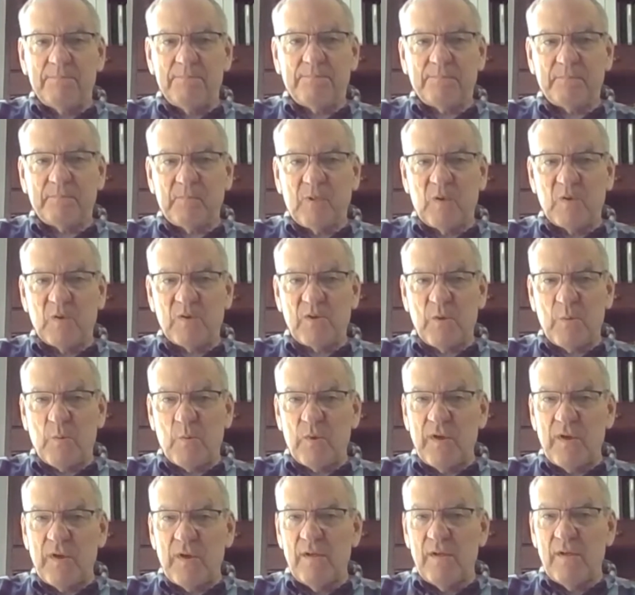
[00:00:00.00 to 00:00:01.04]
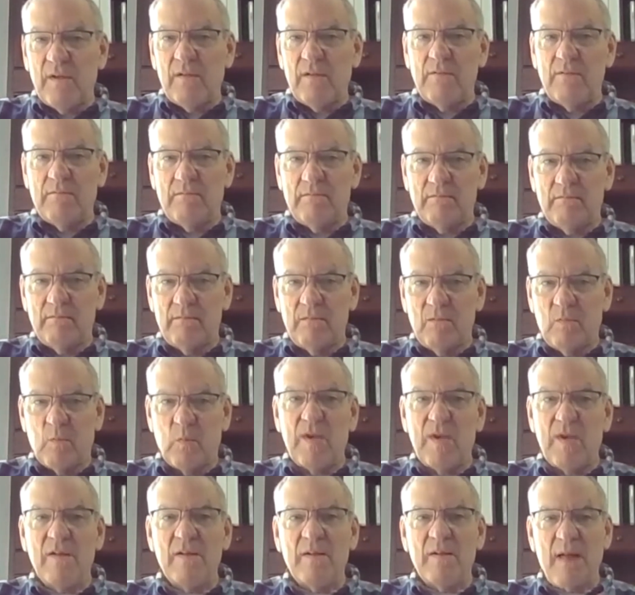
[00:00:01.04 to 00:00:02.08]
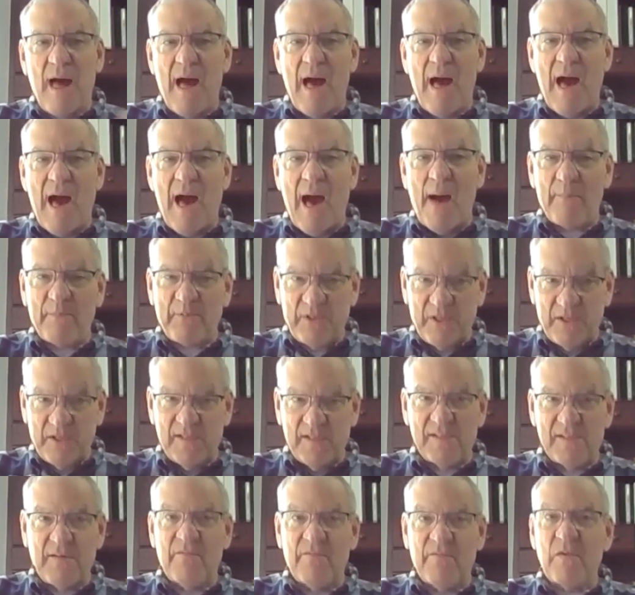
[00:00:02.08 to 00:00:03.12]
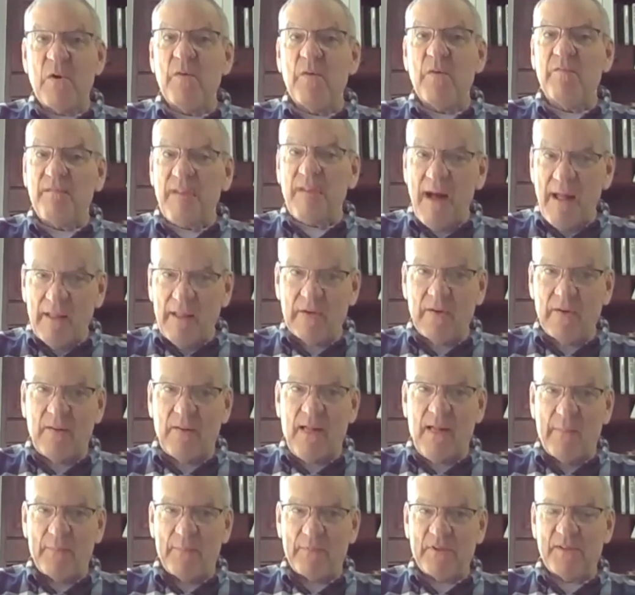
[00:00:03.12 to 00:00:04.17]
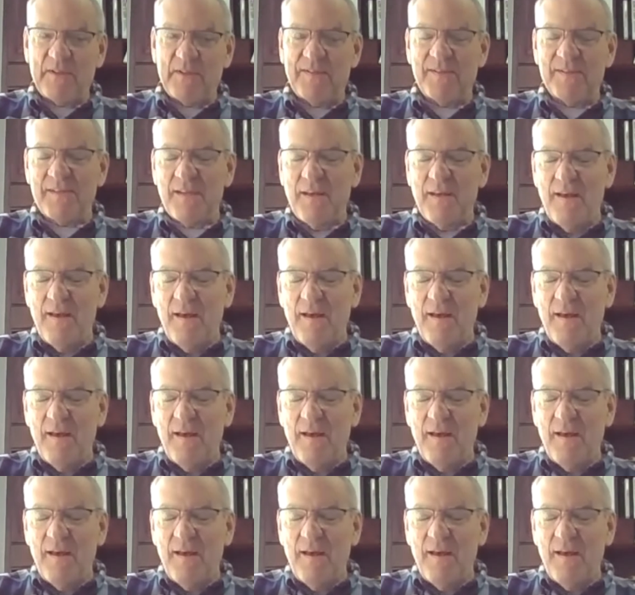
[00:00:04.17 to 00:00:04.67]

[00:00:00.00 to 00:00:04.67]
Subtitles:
those are real options, real volatile options,